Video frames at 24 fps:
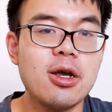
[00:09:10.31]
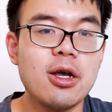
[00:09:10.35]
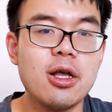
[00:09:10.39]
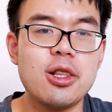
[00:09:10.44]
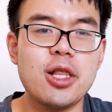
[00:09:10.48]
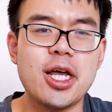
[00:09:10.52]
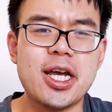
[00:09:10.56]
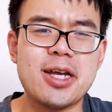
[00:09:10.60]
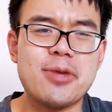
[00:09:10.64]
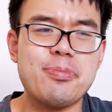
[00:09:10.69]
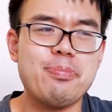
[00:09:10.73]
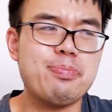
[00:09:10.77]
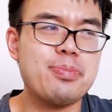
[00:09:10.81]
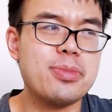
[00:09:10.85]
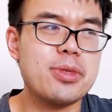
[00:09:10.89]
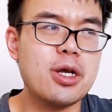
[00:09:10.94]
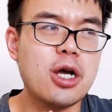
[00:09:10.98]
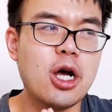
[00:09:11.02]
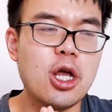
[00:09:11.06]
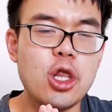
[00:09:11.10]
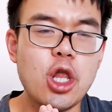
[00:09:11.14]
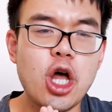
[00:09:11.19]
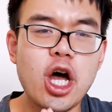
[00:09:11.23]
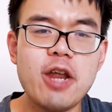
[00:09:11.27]
Like
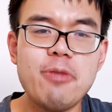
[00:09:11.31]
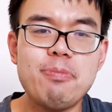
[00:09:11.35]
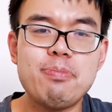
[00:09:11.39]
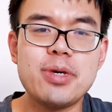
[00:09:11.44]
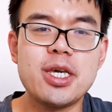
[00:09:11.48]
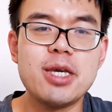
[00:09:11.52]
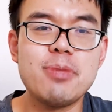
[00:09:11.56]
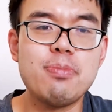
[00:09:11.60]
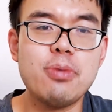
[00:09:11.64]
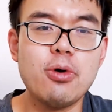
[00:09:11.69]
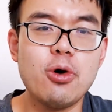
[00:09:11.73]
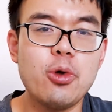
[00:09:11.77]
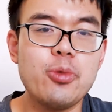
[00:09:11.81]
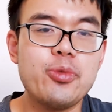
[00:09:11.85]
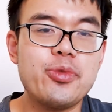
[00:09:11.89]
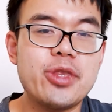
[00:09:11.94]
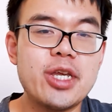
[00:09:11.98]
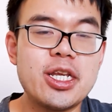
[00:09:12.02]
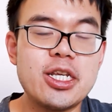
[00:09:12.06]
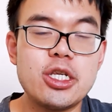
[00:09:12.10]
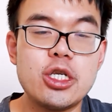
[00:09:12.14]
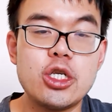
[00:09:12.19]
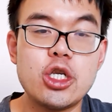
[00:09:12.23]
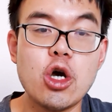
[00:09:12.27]
a lot of people
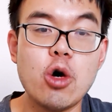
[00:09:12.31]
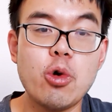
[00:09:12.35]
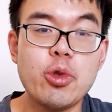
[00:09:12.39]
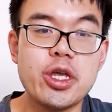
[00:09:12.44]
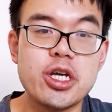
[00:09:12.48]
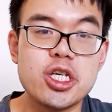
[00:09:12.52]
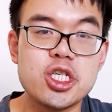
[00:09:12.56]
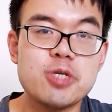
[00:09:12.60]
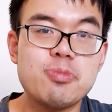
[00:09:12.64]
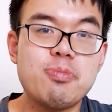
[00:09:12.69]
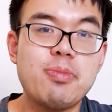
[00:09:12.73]
didn't know this,